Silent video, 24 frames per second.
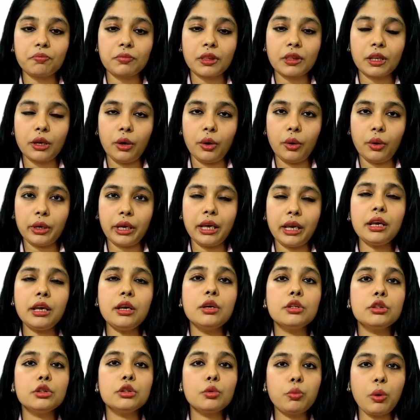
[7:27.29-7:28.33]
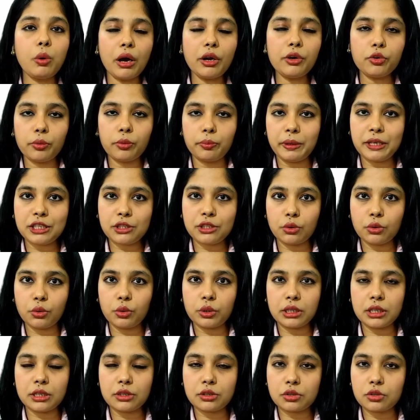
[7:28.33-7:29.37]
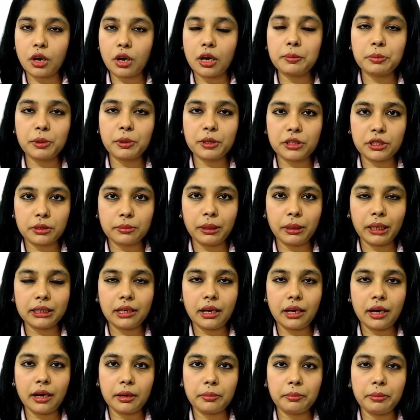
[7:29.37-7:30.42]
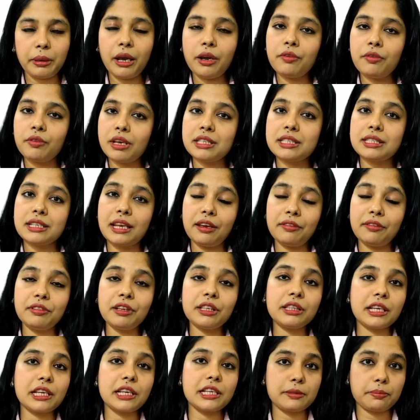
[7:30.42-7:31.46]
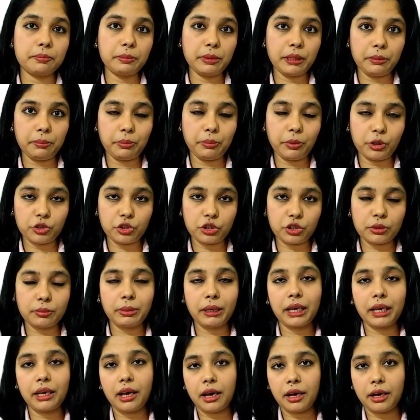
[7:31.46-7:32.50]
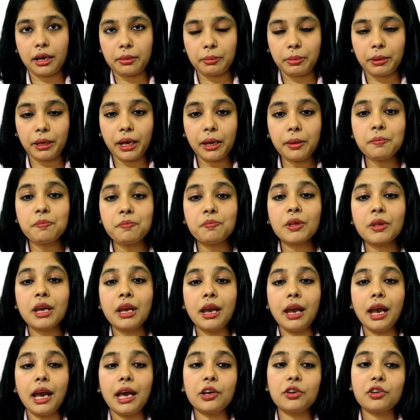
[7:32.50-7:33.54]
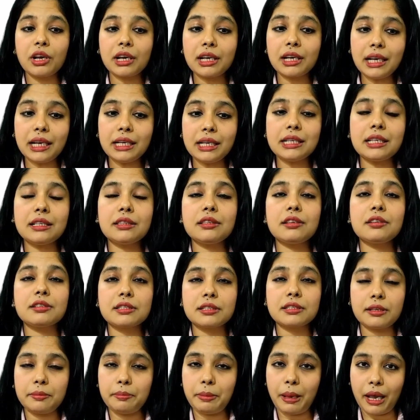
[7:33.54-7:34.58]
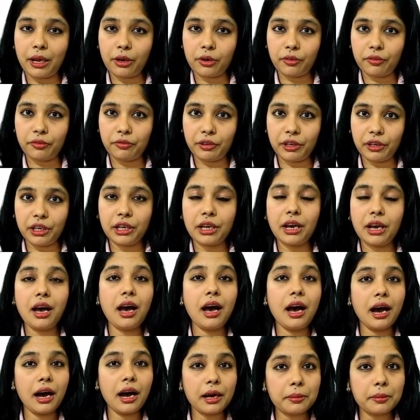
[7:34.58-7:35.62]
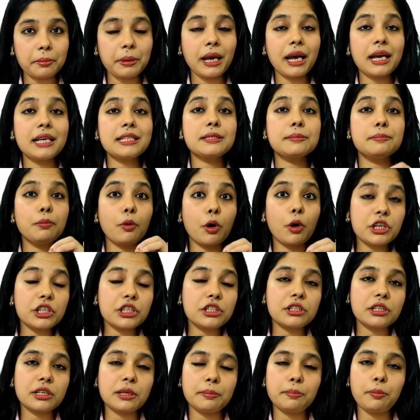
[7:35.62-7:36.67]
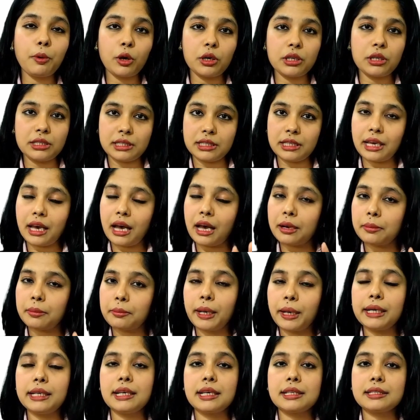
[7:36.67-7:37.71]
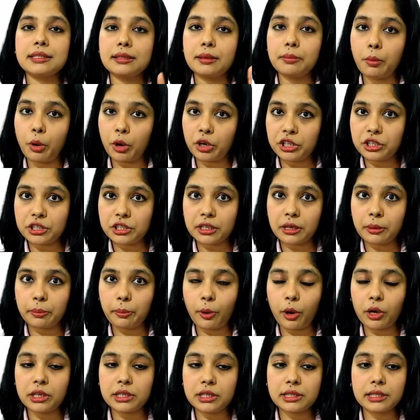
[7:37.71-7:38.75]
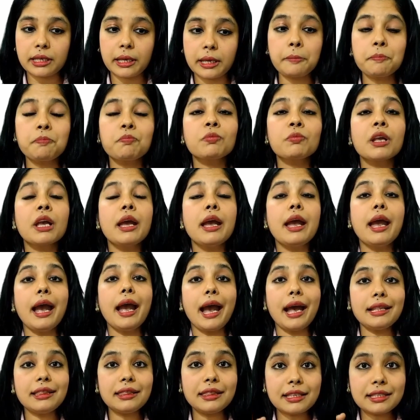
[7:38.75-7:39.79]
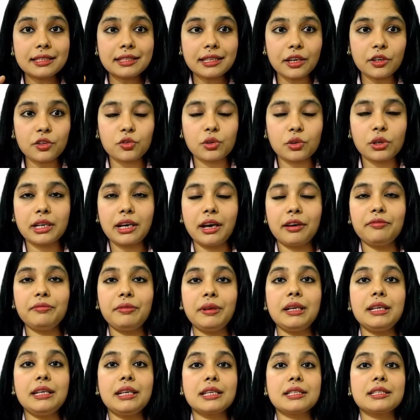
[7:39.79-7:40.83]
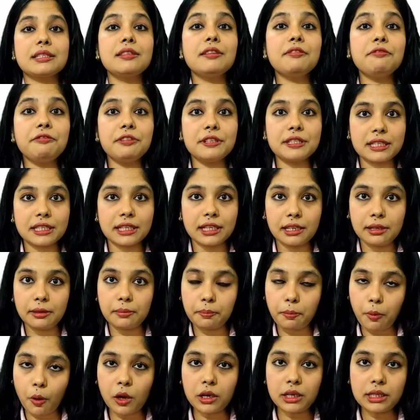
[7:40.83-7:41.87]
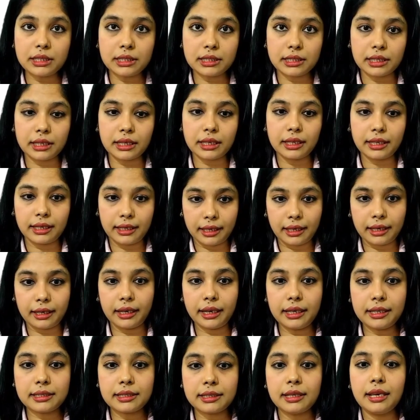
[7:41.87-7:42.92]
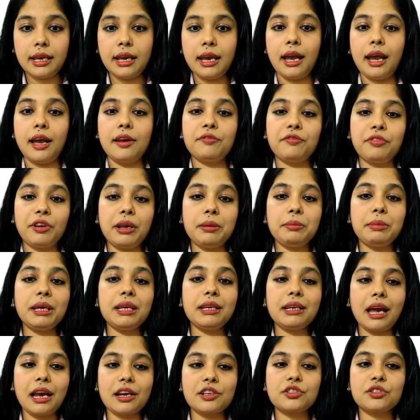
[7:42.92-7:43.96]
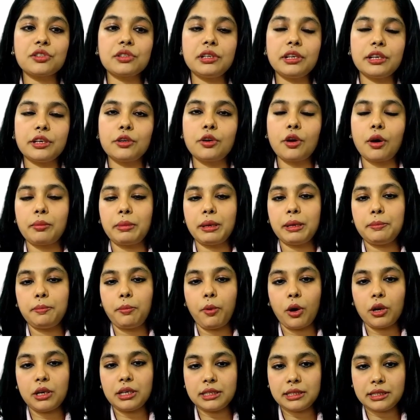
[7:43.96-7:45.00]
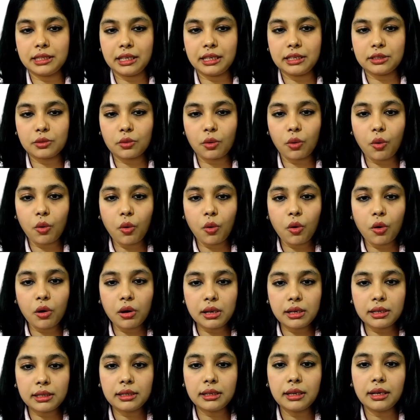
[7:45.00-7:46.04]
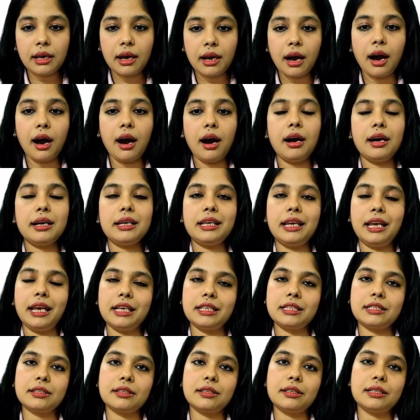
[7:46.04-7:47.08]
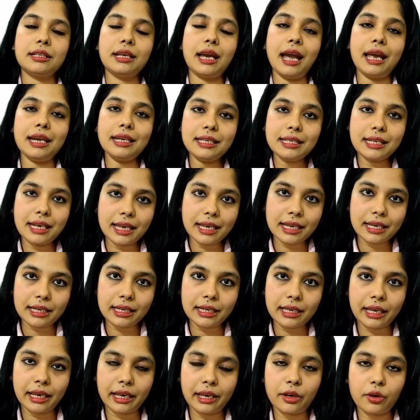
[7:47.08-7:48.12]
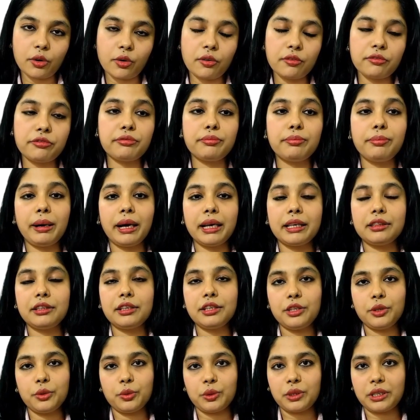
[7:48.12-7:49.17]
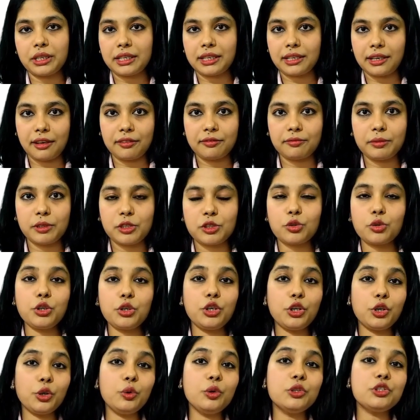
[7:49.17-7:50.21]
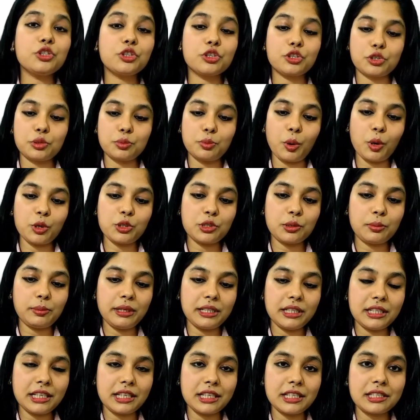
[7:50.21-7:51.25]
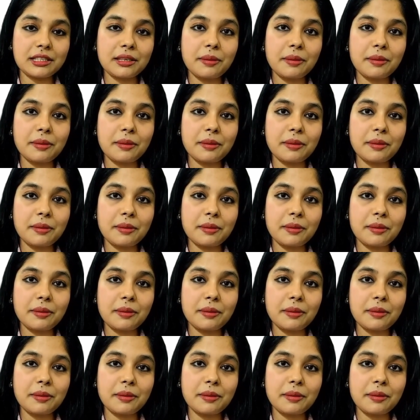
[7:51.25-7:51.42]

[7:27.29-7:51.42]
Okay, the 1 rupees note is not printed by the RBI. Rest everything is being printed by RBI. And regulating the Reserve Bank of India, RBI's monetary policy. RBI does the monetary policy, and the central government does the fiscal policy. Correct. And framing national economic policies, all are catered and taken care of by the union government. So huge responsibilities.